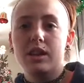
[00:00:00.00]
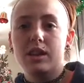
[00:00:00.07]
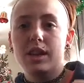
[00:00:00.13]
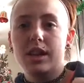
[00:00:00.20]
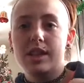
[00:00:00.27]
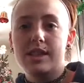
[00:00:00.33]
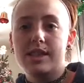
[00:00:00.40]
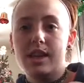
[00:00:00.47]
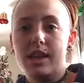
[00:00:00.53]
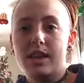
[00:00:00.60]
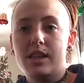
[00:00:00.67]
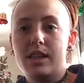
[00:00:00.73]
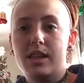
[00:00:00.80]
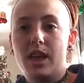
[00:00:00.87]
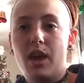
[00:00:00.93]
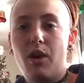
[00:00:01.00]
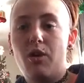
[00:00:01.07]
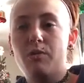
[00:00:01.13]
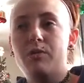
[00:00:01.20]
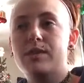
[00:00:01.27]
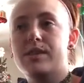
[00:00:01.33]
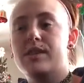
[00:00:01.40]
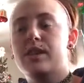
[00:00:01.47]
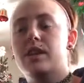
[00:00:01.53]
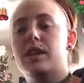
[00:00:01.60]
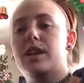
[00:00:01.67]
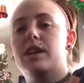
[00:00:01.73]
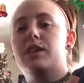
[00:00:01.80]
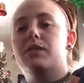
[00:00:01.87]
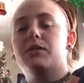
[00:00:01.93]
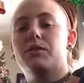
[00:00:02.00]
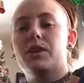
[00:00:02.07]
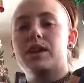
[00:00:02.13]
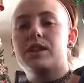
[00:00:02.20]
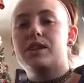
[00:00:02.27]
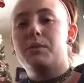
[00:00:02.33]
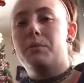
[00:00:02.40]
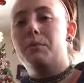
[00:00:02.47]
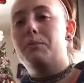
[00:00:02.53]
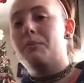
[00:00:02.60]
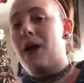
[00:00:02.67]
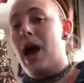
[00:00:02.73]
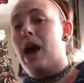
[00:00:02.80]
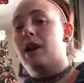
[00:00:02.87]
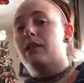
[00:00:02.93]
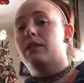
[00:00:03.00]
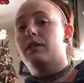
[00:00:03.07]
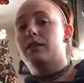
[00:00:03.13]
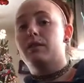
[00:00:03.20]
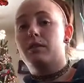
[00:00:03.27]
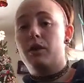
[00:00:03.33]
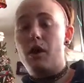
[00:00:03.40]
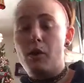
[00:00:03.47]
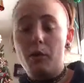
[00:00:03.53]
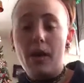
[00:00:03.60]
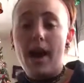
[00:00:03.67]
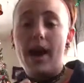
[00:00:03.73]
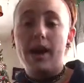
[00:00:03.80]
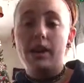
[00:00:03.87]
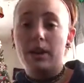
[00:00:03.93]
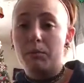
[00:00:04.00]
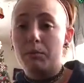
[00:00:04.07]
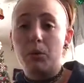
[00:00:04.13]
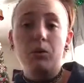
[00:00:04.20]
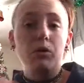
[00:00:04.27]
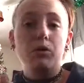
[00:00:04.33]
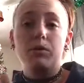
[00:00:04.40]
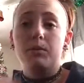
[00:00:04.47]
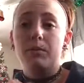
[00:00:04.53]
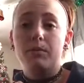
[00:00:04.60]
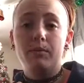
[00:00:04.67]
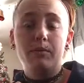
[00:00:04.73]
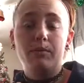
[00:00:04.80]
Like I said, they almost look like they're going to back away, like pull